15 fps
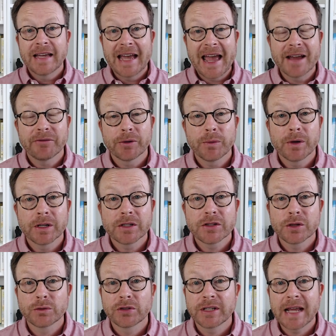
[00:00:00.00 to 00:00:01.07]
Hey everyone,
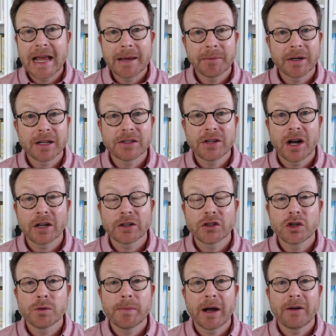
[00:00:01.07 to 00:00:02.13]
so today I'm going to talk
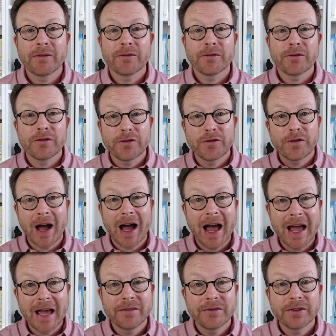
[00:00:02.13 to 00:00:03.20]
to you about
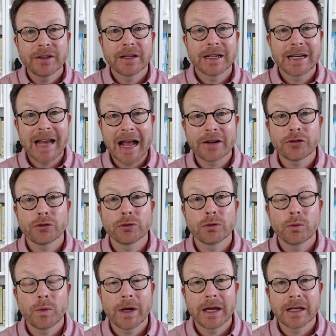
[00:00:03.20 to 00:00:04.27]
five
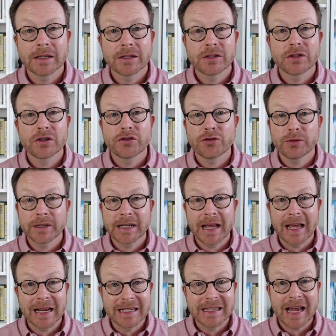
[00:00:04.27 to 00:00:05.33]
natural ways to treat
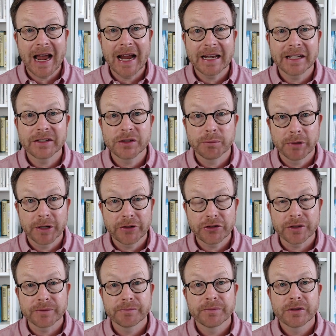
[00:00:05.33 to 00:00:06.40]
anxiety and
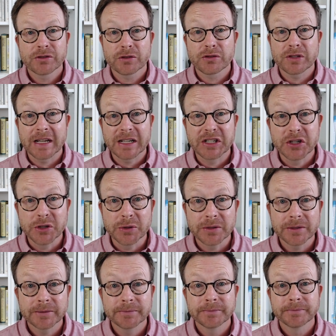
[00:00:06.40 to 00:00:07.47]
depression. So stay
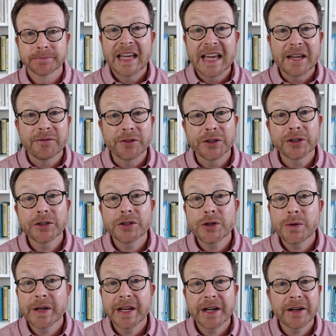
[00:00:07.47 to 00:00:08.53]
tuned. If you're new
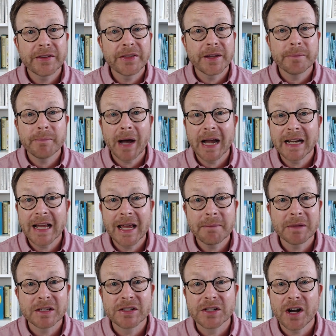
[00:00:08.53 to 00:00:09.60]
here, then my name
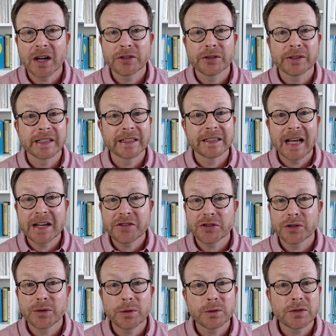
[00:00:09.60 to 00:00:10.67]
is Dr. Elisha
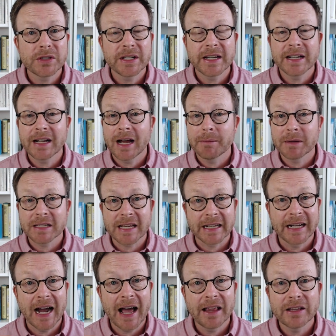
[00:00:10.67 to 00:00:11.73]
Goldstein. I'm a
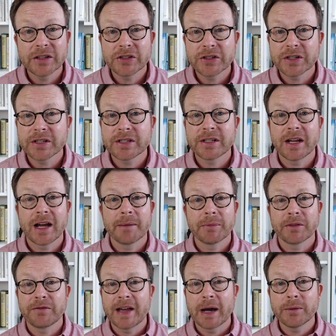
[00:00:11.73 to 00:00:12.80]
psychologist. I'm
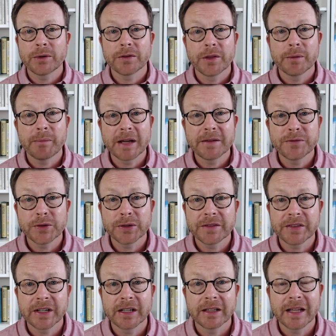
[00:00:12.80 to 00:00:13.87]
founder of the Mindful
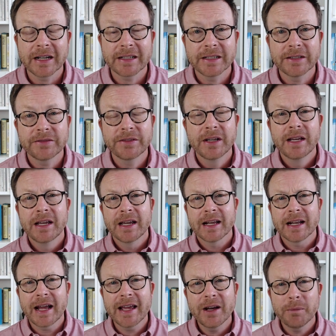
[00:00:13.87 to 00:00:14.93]
Living Collective,
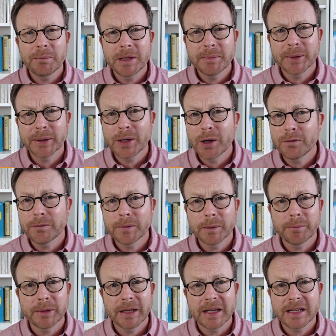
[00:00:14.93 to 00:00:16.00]
and I help people go from a
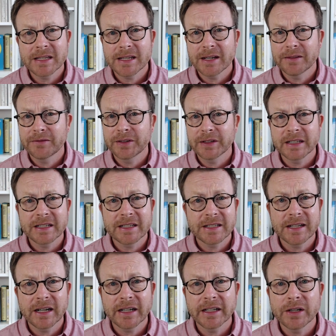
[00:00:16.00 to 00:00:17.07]
place of feeling
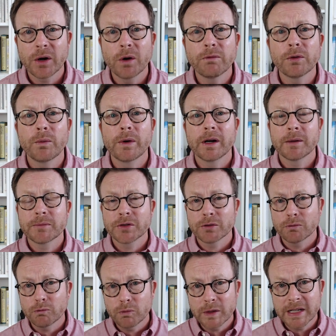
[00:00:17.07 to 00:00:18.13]
stuck and overwhelmed
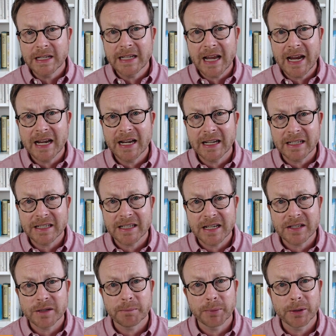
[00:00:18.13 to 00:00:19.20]
to regaining a
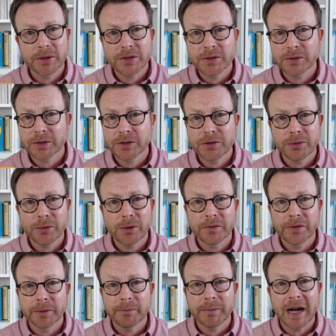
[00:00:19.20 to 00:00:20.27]
sense of personal control of
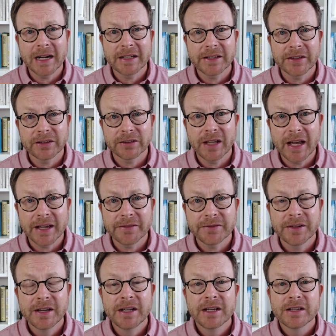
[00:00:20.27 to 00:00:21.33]
their mind and their life
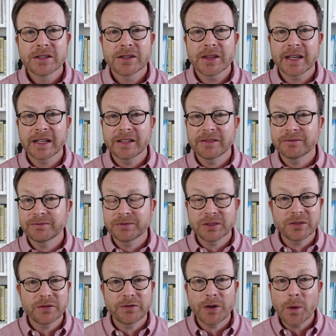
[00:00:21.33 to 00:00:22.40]
so they can
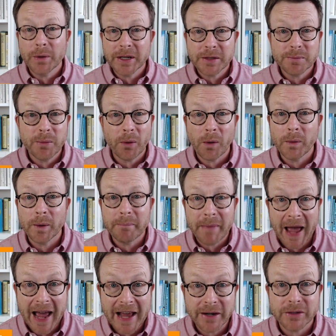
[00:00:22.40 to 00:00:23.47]
focus more on what
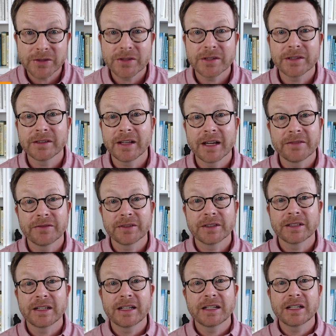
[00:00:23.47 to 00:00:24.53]
matters in life
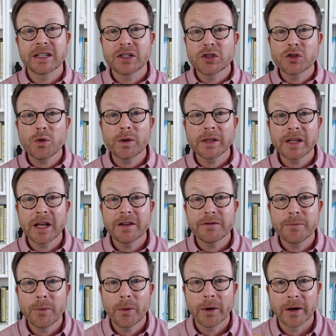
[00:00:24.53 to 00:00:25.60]
and enjoy life
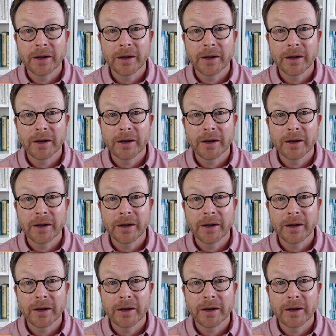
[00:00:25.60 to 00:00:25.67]
more.